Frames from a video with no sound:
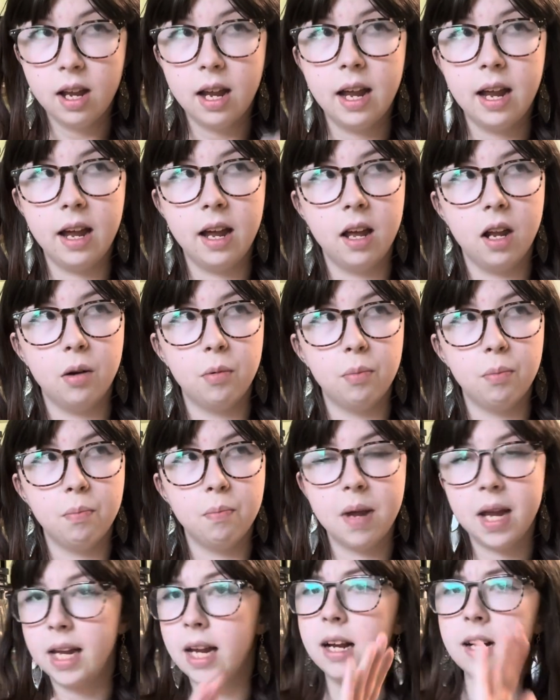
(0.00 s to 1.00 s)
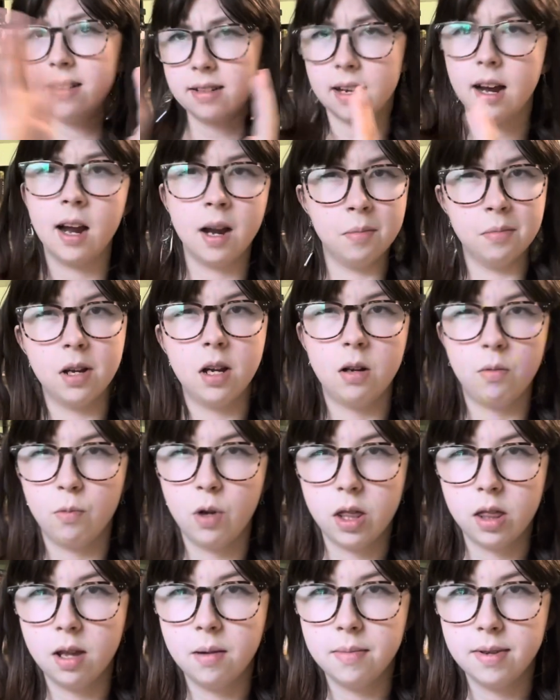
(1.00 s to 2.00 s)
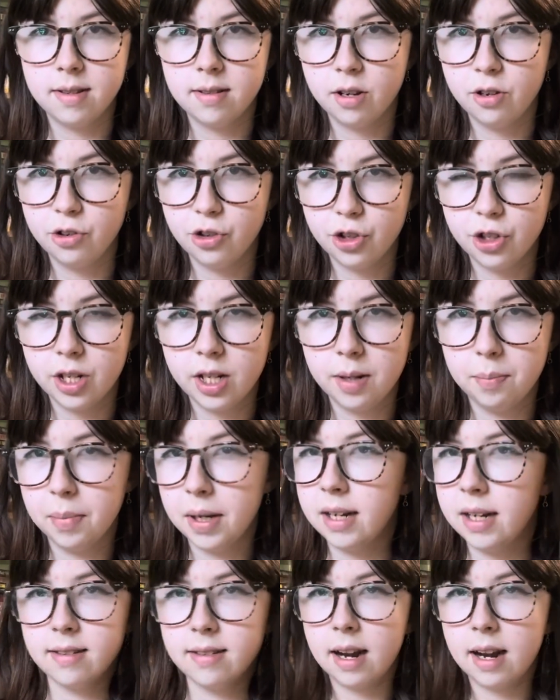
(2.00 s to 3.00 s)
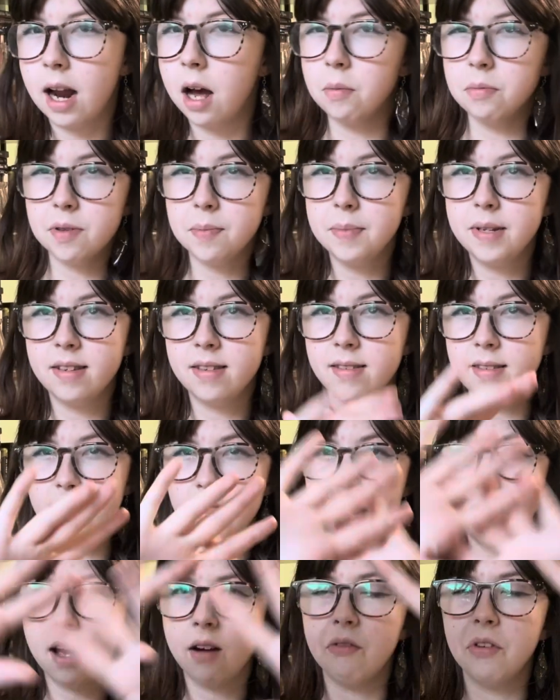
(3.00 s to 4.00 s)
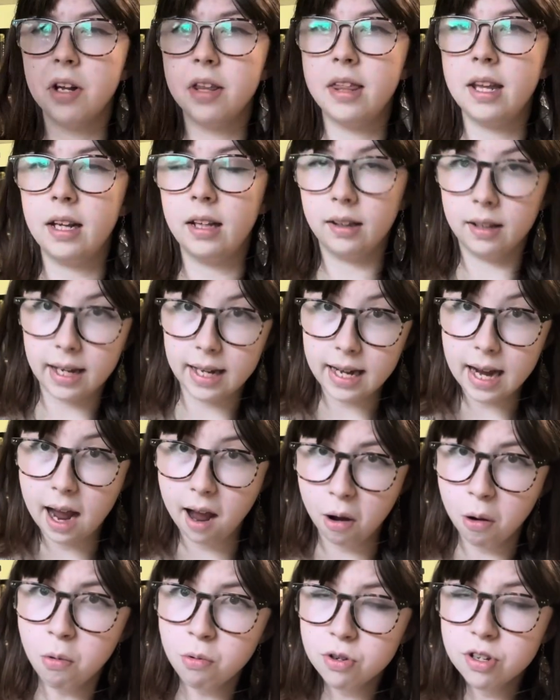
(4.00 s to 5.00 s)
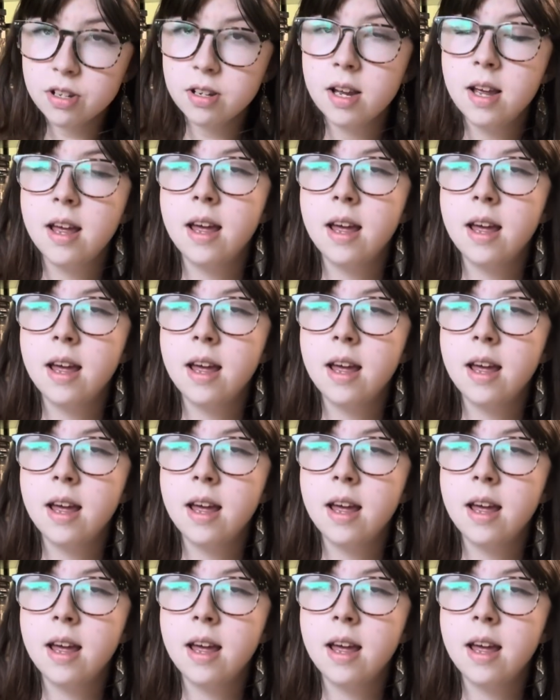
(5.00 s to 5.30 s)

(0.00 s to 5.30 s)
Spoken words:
and making a timeline with them essentially, because it helps me see everything laid out.